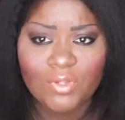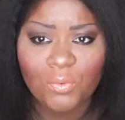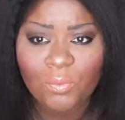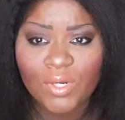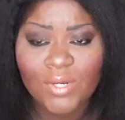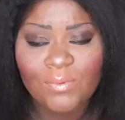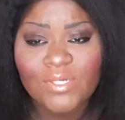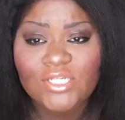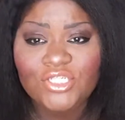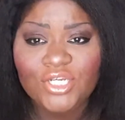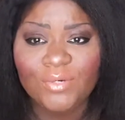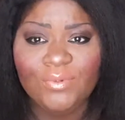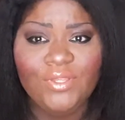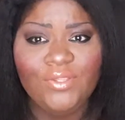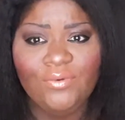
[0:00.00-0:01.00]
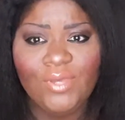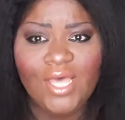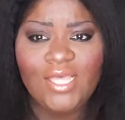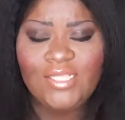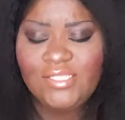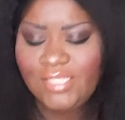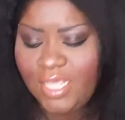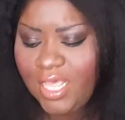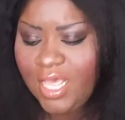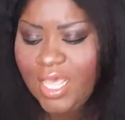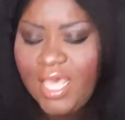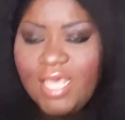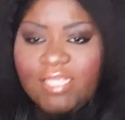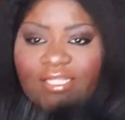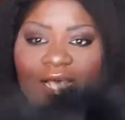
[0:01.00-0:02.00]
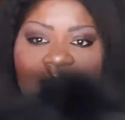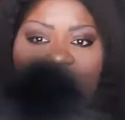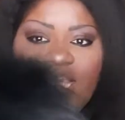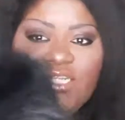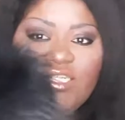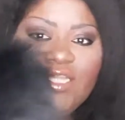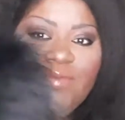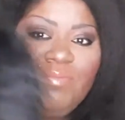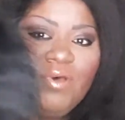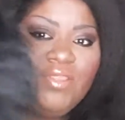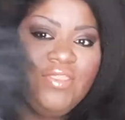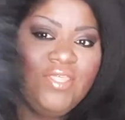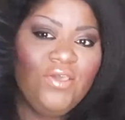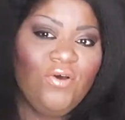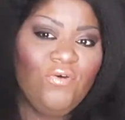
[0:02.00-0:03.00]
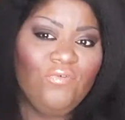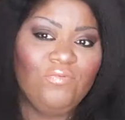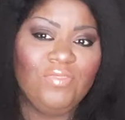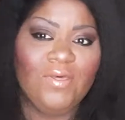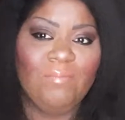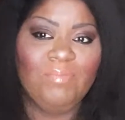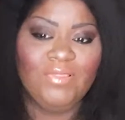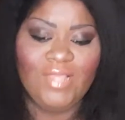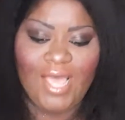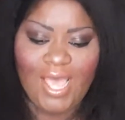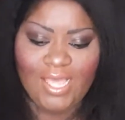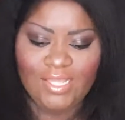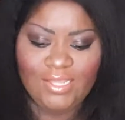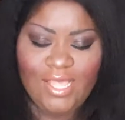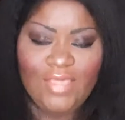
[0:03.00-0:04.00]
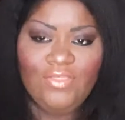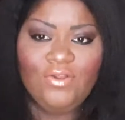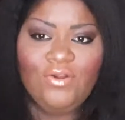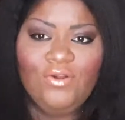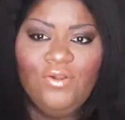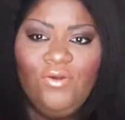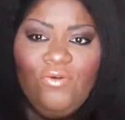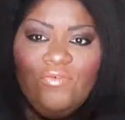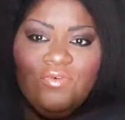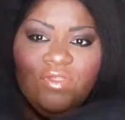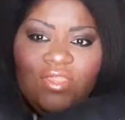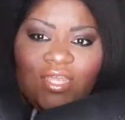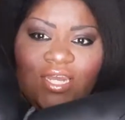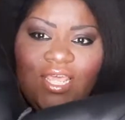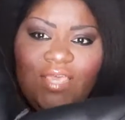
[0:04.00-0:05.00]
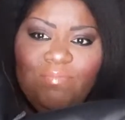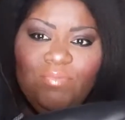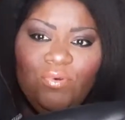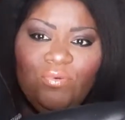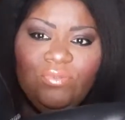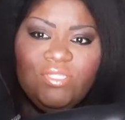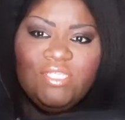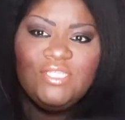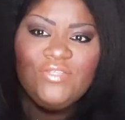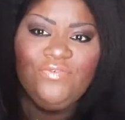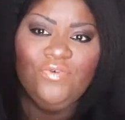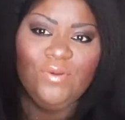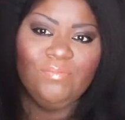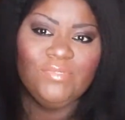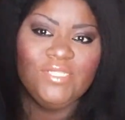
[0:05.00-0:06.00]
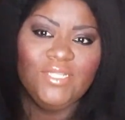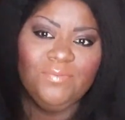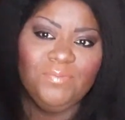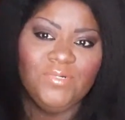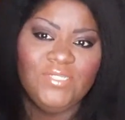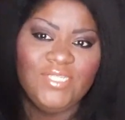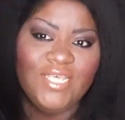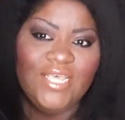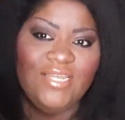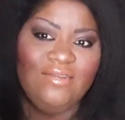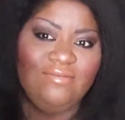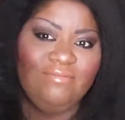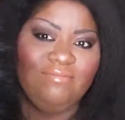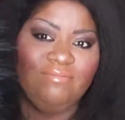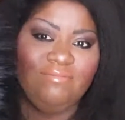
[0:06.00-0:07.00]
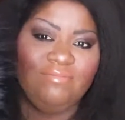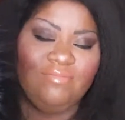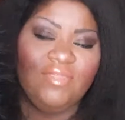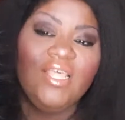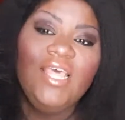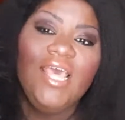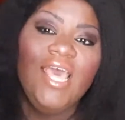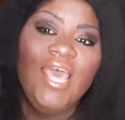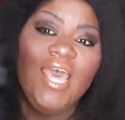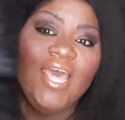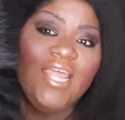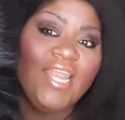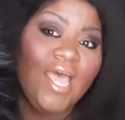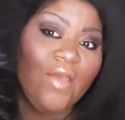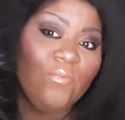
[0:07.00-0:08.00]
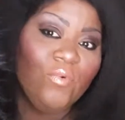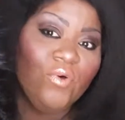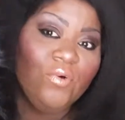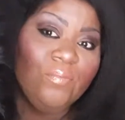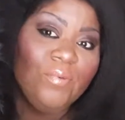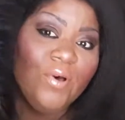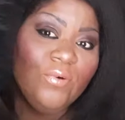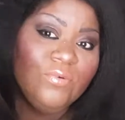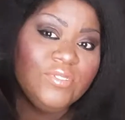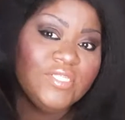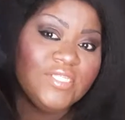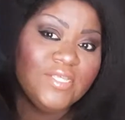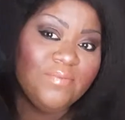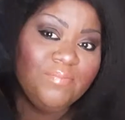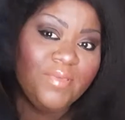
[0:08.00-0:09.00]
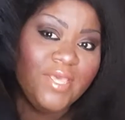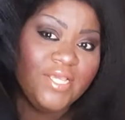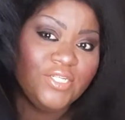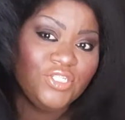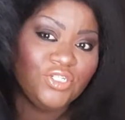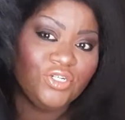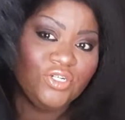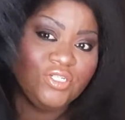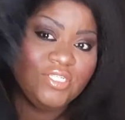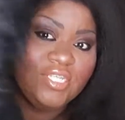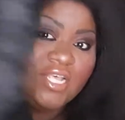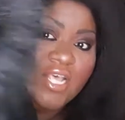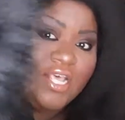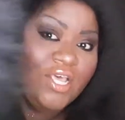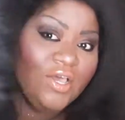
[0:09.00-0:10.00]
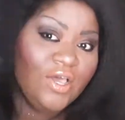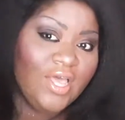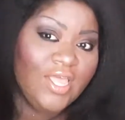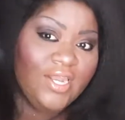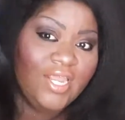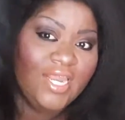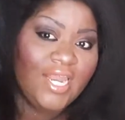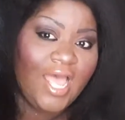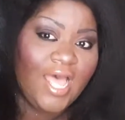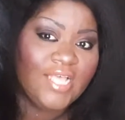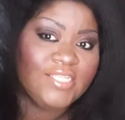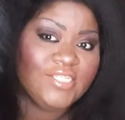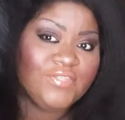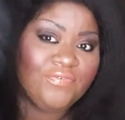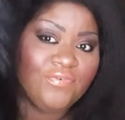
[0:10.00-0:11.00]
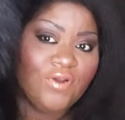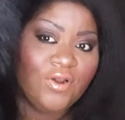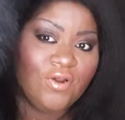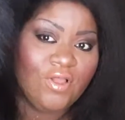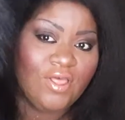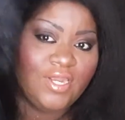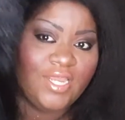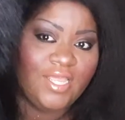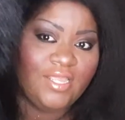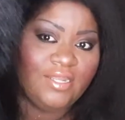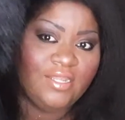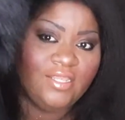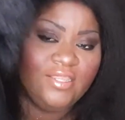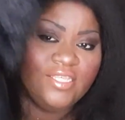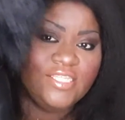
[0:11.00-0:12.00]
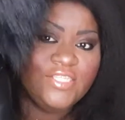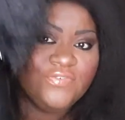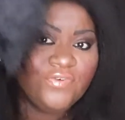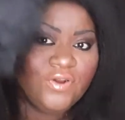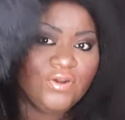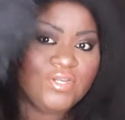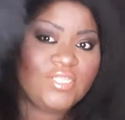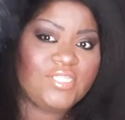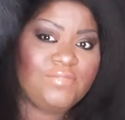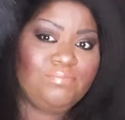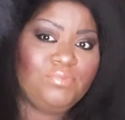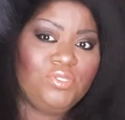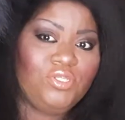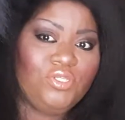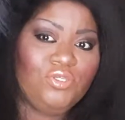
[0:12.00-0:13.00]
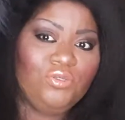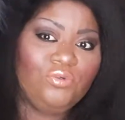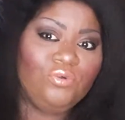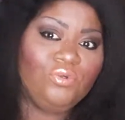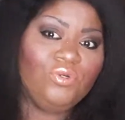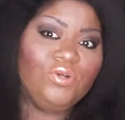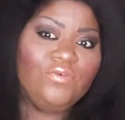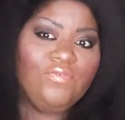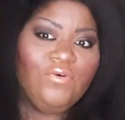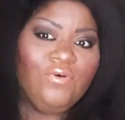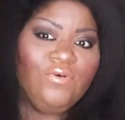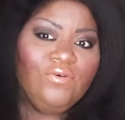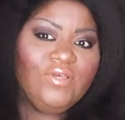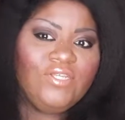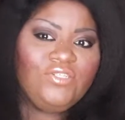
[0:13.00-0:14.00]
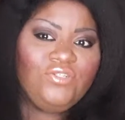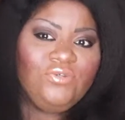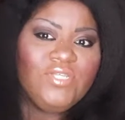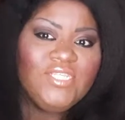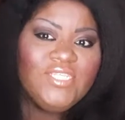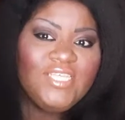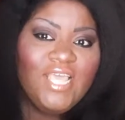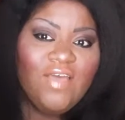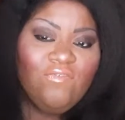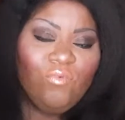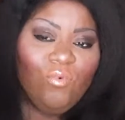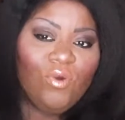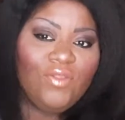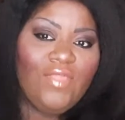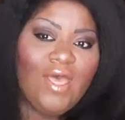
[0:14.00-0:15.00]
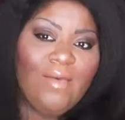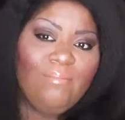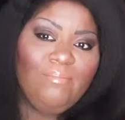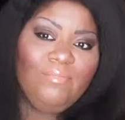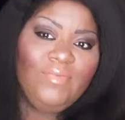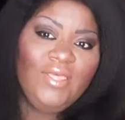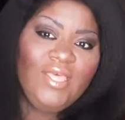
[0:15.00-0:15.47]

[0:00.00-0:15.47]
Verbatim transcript: what I want to share with you guys is I actually bought the, the black leather over the knee boots from Slippers In. And I will post some pictures and it has fur on it. This fur is beautiful. As you can see, I've worn them.